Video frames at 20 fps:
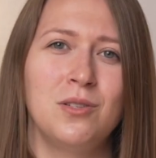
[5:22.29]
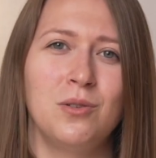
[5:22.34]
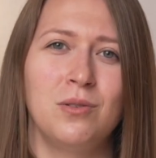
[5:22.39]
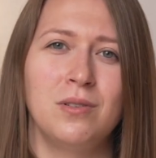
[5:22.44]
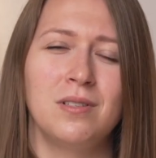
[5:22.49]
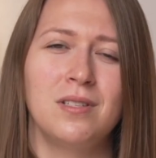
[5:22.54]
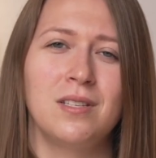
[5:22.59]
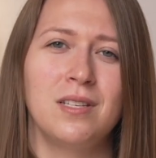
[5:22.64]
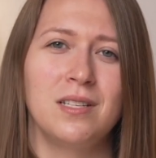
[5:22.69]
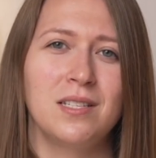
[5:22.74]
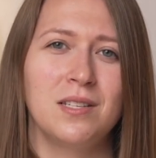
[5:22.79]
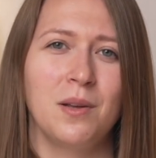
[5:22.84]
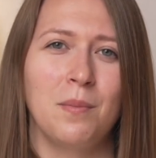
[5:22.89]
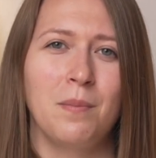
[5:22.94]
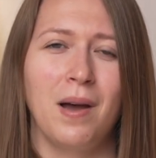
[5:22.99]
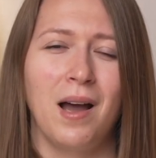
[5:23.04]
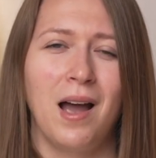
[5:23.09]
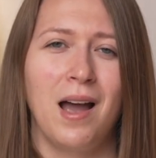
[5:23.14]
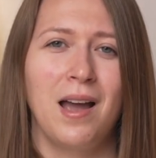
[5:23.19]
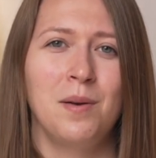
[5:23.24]
You can see some
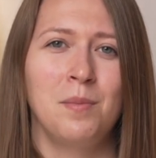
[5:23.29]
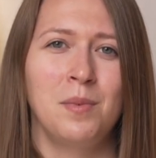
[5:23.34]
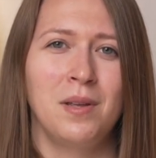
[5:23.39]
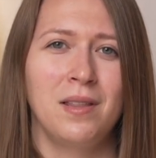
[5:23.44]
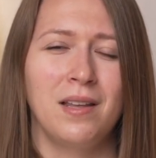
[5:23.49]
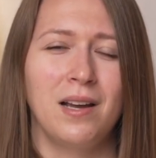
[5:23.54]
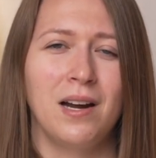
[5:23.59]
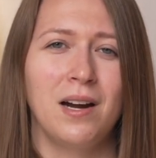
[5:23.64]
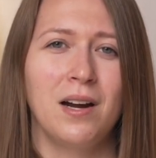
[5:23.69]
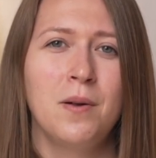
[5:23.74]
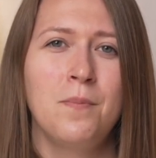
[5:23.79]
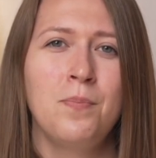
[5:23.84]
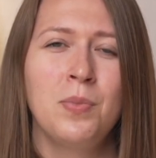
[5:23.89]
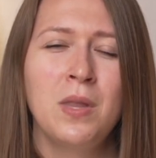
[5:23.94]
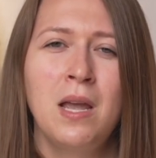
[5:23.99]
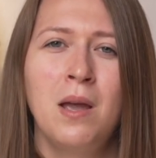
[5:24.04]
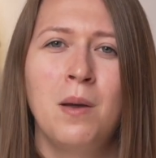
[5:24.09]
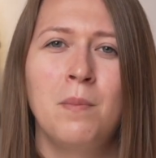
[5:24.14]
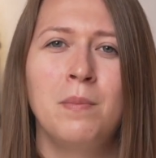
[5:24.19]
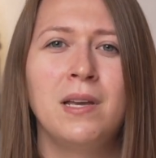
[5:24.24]
behind me there
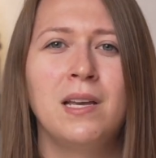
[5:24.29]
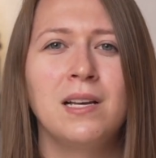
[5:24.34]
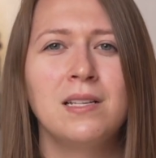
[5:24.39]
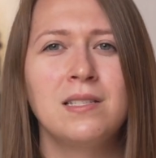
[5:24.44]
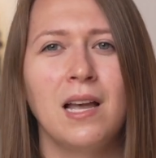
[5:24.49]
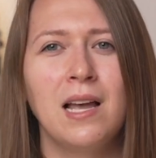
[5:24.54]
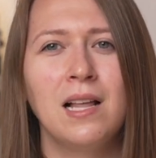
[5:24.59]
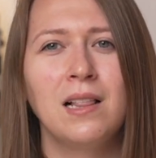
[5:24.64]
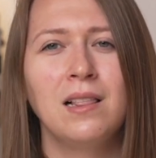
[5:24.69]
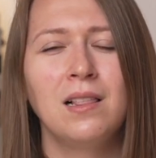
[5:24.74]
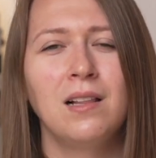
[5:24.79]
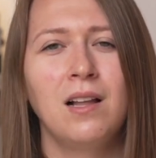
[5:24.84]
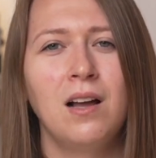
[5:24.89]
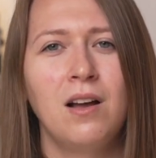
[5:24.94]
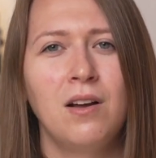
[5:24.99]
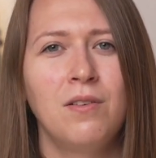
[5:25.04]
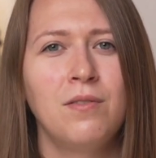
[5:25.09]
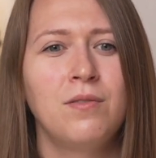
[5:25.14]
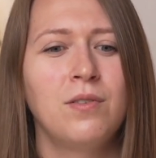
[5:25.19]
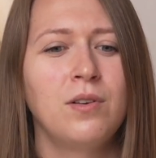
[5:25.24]
because I
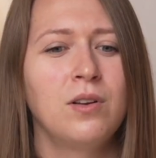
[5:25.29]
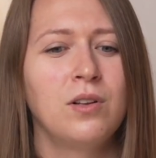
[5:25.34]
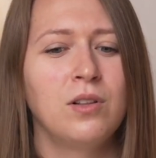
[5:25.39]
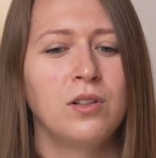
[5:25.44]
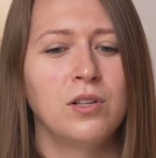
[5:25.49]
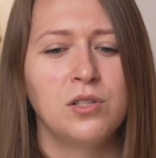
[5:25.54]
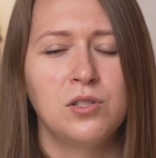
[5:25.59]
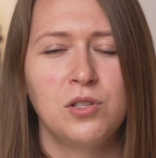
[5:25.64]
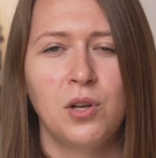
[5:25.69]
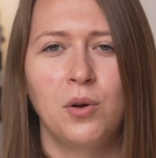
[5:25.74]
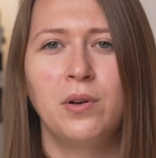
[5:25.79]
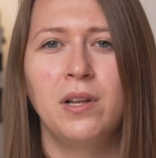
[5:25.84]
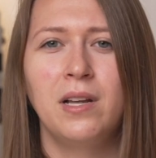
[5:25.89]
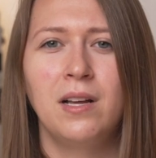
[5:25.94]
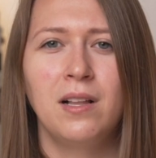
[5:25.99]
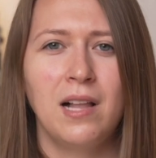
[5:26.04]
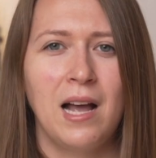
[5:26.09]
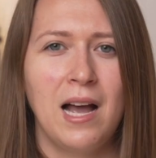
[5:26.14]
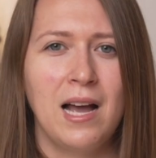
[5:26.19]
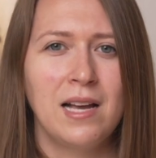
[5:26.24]
love the Sony
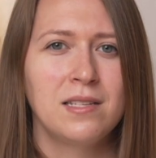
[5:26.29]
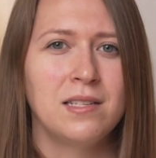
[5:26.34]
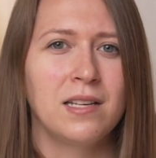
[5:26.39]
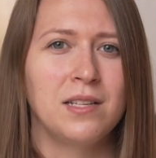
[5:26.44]
glass.